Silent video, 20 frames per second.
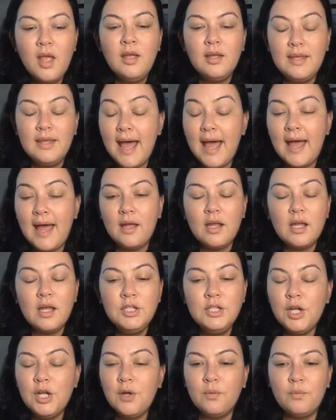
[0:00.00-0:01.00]
Yeah.
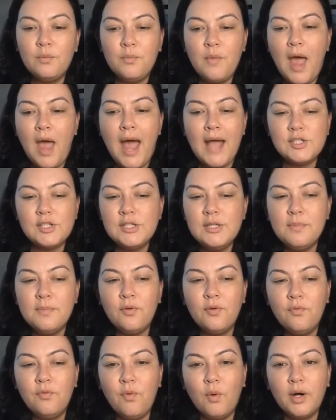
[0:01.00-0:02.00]
Actually
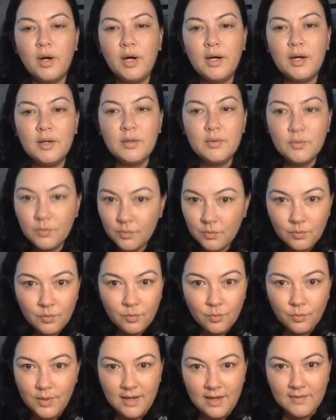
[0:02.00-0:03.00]
before
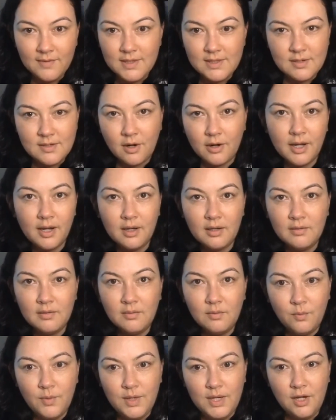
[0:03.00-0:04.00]
we even started,
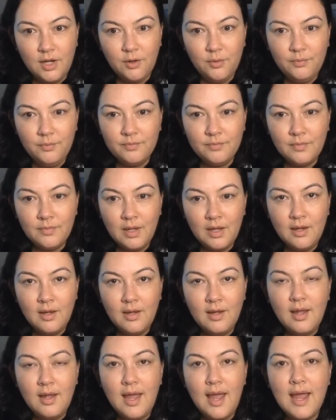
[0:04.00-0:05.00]
we knew.
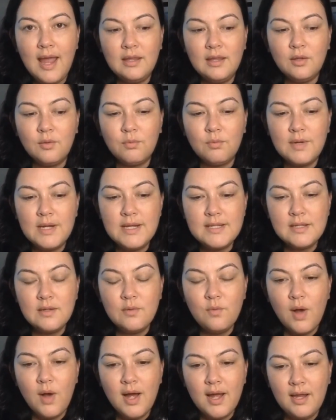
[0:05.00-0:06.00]
And the
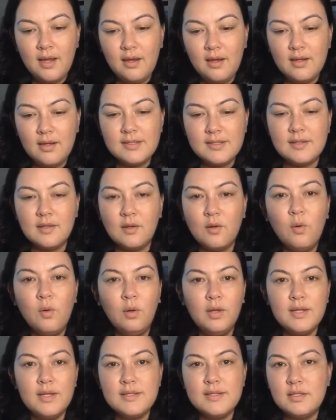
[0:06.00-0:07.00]
reason why is the
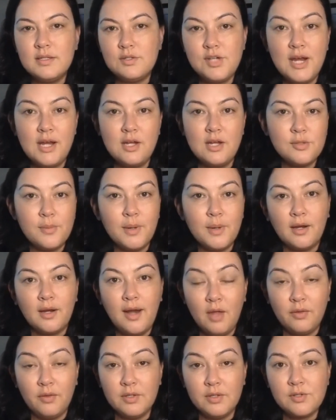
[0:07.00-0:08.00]
goal is to change American
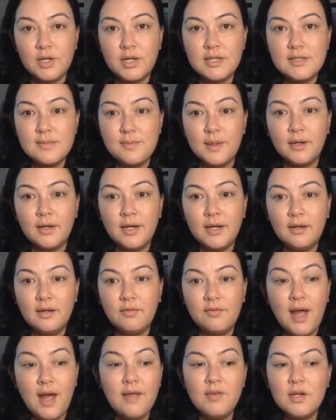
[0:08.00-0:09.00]
health insurance, period.
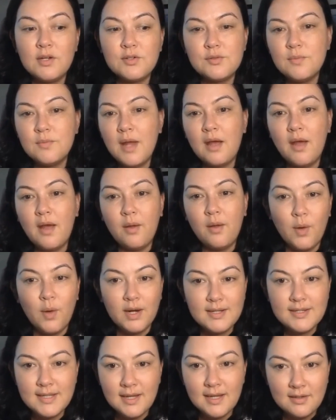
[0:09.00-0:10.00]
5 years from now, I
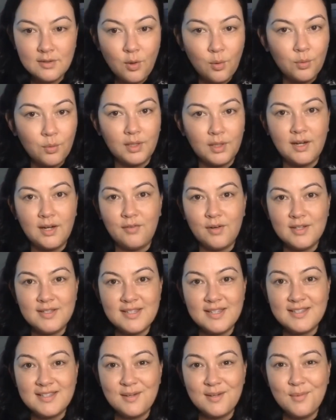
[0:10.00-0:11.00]
want to see a totally
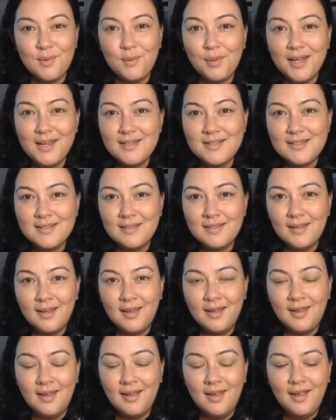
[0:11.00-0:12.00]
different system in place.
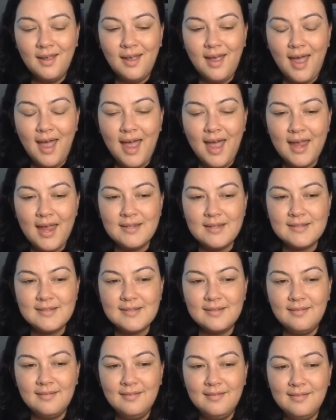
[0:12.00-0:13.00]
And
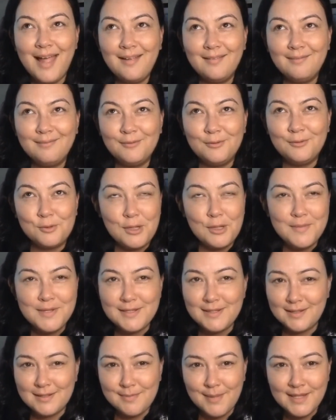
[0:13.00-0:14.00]
that dream
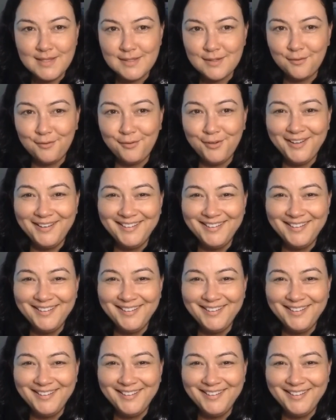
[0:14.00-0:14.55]
is expensive.